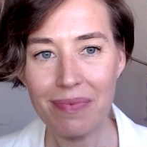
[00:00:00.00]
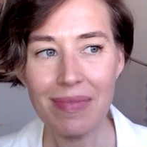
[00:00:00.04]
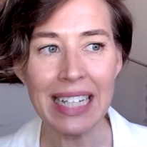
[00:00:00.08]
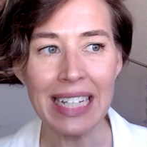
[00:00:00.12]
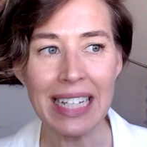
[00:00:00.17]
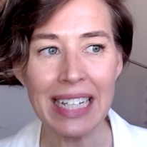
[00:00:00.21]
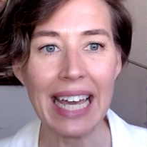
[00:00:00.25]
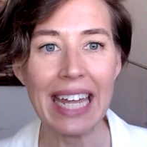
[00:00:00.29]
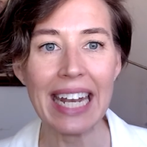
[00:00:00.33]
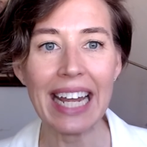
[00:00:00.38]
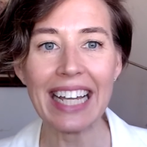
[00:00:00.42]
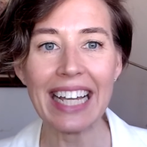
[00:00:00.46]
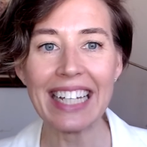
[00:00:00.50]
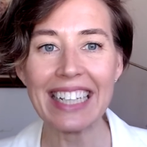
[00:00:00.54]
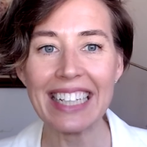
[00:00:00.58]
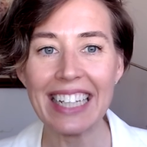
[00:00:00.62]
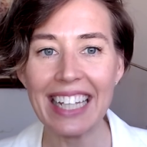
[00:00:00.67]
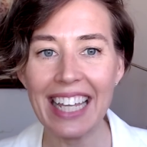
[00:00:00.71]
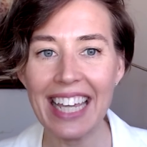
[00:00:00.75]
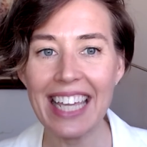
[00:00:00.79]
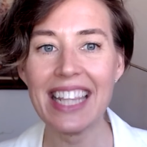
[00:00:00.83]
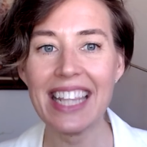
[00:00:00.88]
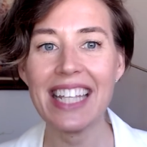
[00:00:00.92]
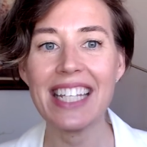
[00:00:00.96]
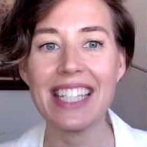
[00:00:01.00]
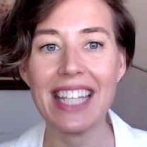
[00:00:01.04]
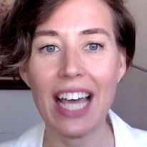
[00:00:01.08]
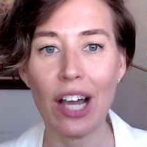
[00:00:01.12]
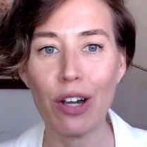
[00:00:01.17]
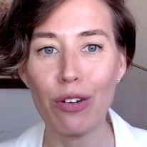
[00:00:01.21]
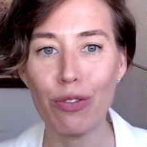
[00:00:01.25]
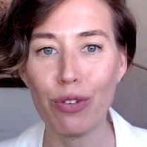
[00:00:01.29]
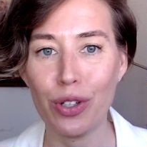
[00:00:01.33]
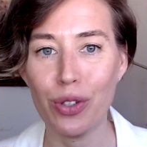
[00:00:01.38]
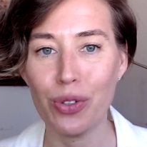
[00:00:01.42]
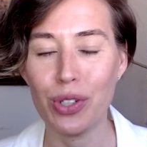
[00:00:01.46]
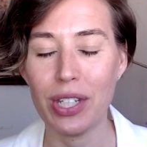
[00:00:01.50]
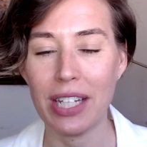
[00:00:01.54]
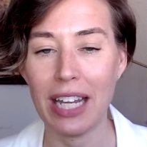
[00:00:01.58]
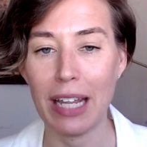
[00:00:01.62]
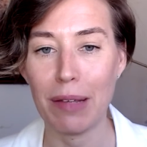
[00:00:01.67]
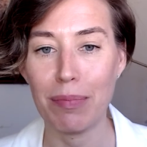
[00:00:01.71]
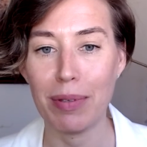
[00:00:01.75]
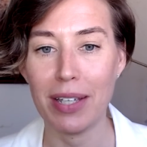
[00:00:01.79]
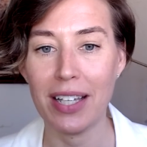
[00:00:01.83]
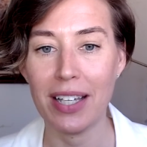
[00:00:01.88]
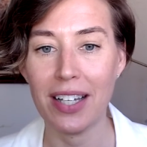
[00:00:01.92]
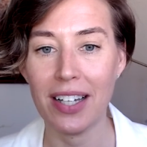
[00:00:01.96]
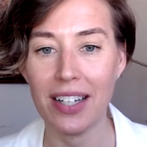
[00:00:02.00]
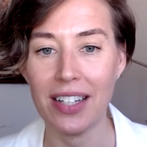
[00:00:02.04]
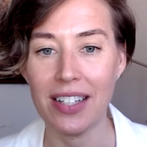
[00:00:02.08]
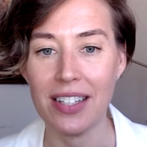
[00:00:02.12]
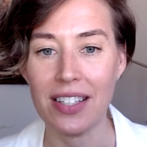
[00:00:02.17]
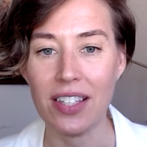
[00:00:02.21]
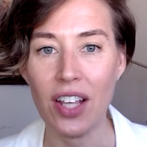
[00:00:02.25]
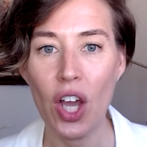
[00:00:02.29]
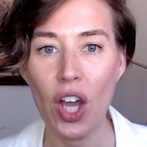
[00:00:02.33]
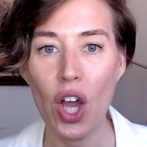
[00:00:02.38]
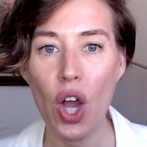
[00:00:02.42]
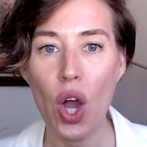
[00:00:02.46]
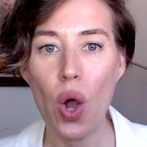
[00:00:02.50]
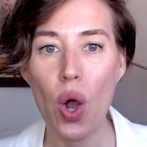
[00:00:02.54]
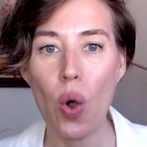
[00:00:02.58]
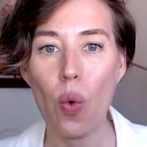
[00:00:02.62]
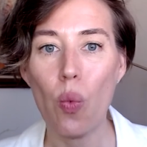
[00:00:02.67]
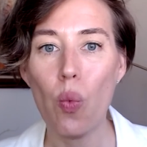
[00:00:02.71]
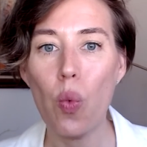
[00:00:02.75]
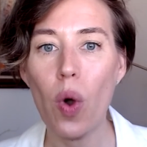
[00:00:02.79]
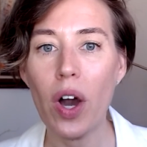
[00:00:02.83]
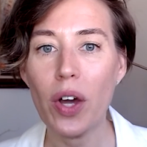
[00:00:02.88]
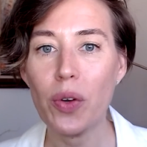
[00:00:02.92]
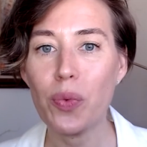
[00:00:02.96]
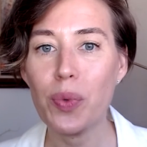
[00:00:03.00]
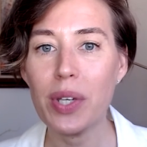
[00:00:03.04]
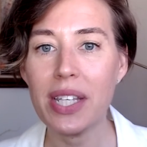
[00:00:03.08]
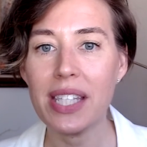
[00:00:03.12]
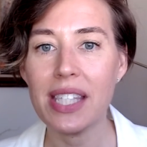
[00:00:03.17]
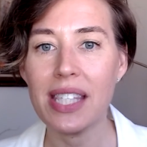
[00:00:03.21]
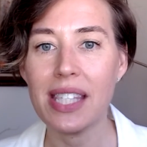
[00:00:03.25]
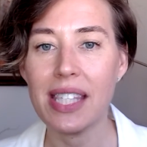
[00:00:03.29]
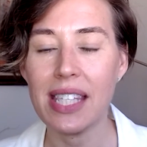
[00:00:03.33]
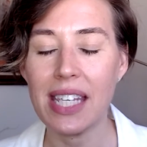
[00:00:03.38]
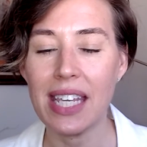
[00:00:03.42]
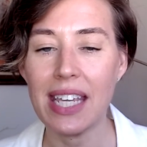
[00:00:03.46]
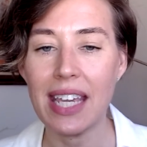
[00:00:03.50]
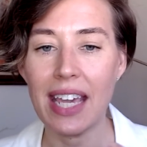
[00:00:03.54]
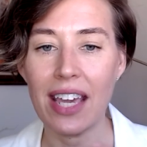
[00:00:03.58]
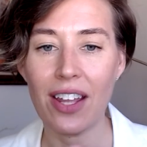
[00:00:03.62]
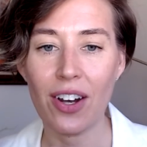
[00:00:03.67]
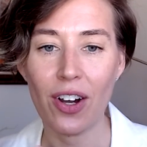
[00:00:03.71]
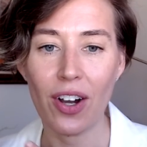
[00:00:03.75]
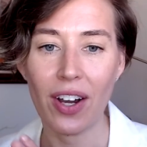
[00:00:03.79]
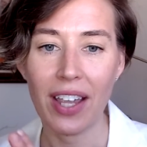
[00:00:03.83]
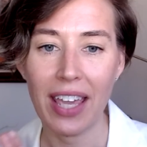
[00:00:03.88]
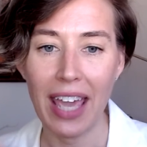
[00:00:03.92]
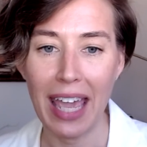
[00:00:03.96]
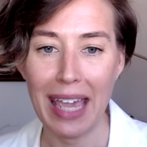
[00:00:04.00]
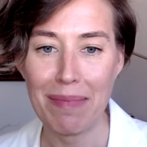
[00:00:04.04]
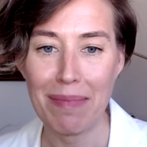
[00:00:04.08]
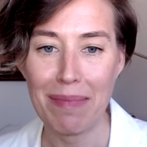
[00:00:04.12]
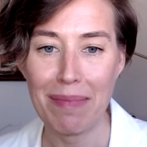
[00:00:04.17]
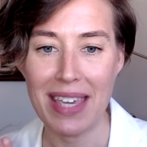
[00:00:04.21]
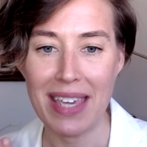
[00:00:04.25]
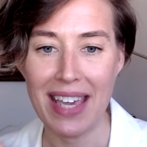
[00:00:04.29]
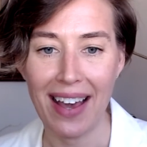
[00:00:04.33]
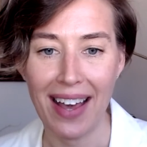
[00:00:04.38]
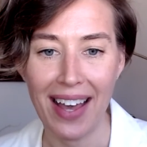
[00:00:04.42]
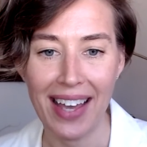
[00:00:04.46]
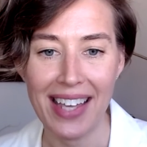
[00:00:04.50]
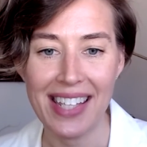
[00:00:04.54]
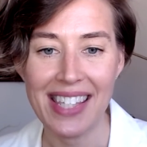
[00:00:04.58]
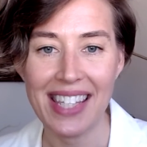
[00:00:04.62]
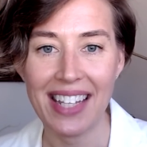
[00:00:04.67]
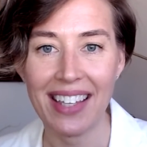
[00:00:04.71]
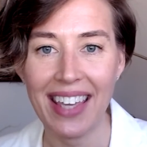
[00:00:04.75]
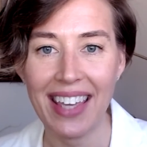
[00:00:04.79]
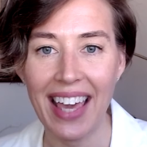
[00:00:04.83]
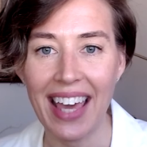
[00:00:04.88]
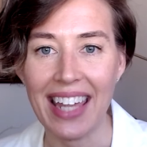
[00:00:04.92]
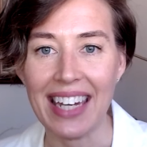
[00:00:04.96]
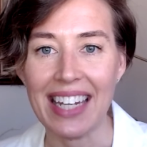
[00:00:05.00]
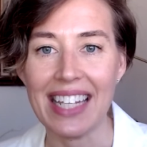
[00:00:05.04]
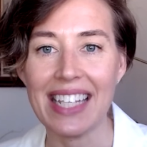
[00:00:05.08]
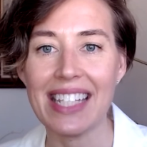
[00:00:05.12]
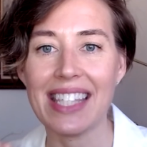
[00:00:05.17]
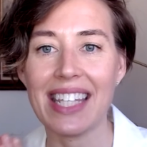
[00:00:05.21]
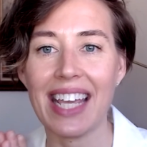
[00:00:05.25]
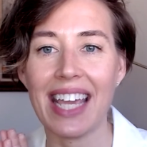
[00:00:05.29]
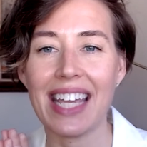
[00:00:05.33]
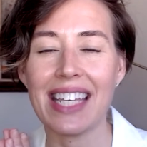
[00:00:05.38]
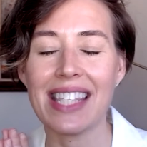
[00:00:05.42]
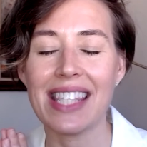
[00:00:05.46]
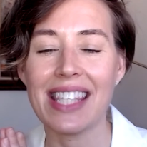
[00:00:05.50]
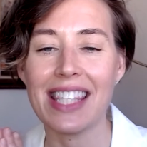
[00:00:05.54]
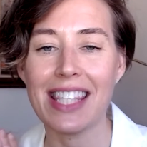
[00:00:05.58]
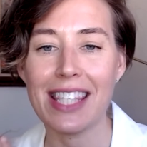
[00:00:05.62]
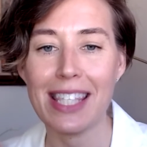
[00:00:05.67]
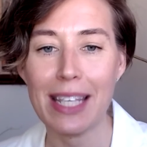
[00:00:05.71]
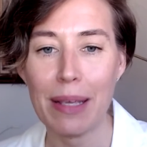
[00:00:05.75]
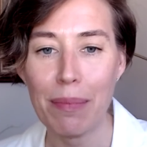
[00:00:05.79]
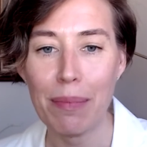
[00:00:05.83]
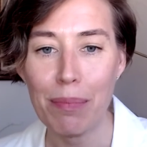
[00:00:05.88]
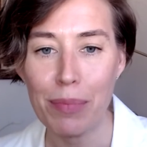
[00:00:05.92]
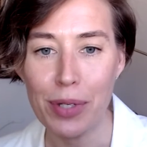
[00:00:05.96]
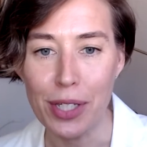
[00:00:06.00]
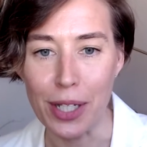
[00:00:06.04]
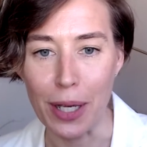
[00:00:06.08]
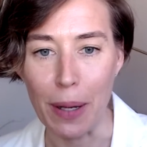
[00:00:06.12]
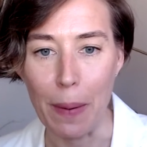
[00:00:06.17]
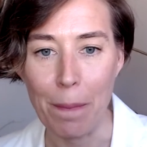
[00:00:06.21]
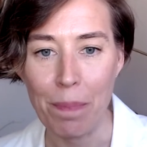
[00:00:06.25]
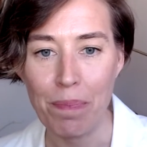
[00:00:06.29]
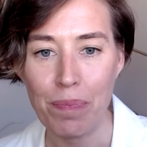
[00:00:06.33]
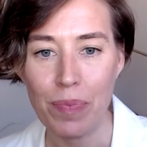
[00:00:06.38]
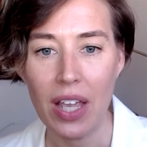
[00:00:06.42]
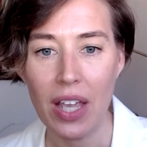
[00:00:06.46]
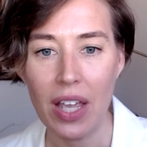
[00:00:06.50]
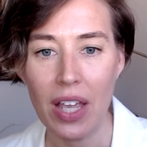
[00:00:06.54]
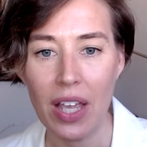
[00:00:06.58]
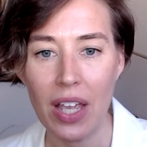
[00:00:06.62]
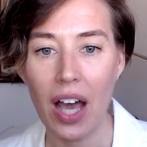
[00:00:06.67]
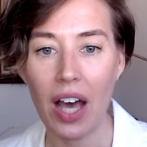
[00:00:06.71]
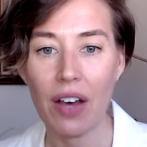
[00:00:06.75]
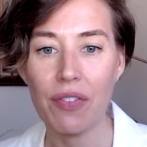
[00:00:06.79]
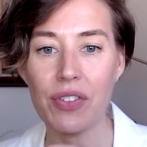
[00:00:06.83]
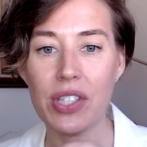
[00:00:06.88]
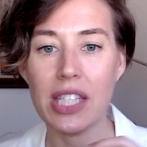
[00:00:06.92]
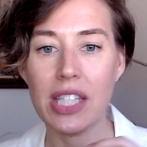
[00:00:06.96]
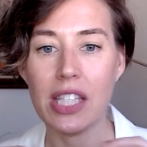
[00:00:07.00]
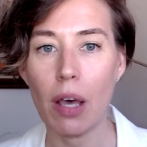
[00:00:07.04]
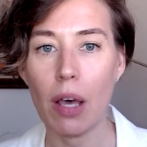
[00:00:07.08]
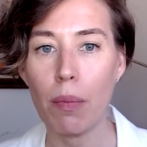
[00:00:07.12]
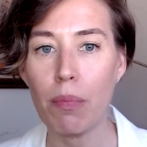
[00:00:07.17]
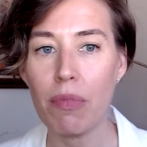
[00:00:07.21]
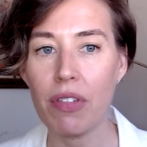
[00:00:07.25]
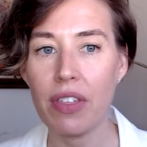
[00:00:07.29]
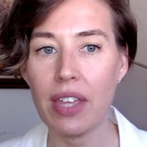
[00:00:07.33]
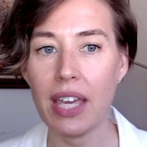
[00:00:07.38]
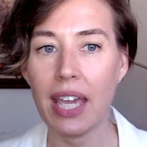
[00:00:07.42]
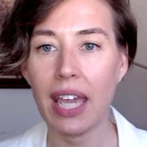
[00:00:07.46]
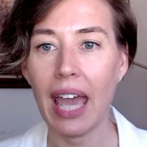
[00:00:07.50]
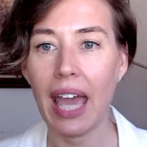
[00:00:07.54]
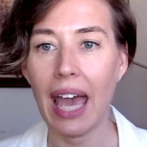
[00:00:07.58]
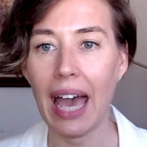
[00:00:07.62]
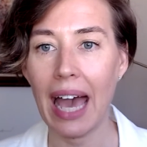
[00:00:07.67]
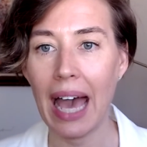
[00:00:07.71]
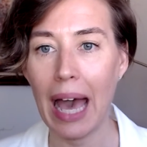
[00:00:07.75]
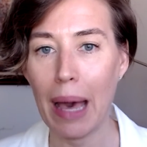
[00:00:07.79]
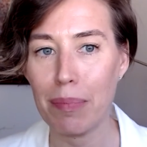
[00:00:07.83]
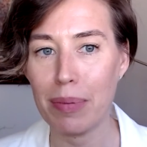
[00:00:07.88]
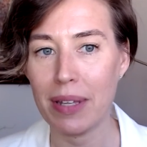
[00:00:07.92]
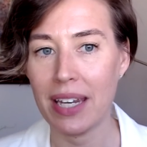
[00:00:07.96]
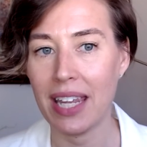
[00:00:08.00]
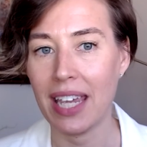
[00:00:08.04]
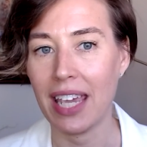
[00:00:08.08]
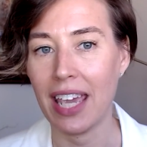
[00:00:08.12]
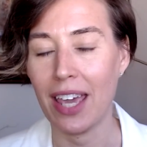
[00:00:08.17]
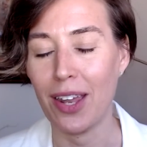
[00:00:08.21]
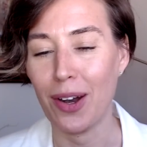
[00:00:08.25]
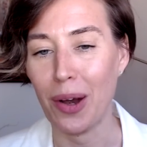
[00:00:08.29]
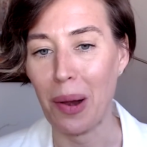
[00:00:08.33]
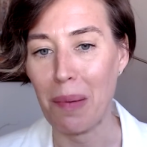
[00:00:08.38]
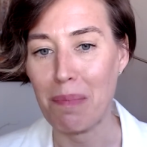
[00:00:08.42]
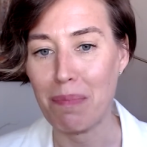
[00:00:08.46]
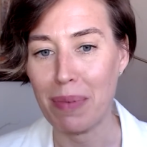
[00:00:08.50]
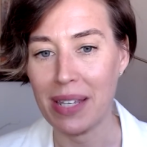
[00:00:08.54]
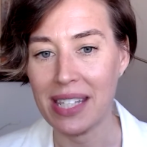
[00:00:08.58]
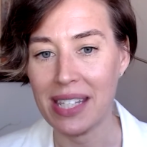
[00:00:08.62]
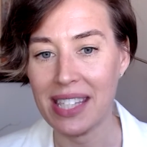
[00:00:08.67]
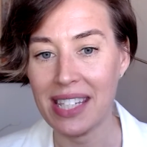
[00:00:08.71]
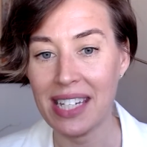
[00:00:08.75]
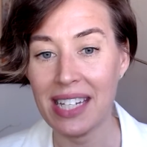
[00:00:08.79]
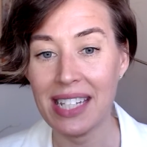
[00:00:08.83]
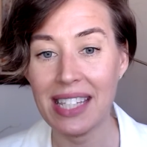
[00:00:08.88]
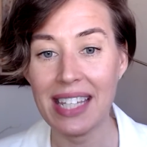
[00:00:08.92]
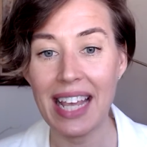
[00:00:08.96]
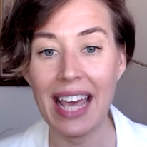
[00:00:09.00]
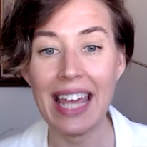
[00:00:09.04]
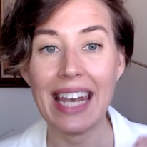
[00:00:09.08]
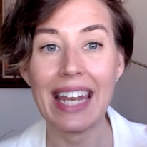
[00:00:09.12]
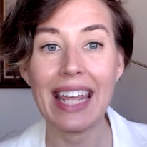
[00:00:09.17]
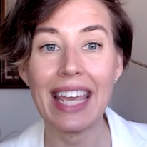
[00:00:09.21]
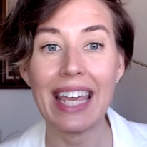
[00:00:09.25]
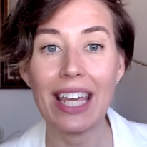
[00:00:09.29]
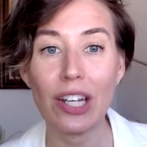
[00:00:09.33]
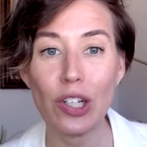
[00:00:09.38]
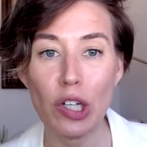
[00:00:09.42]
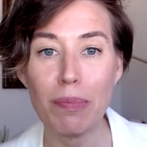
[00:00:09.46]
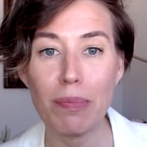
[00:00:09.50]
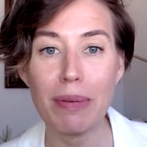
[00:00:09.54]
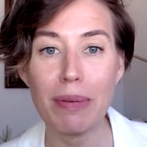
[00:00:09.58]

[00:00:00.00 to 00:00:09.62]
And I lay this out for you today because What we see in our KPIs, again, is a symptom of something happening in our business, and it could be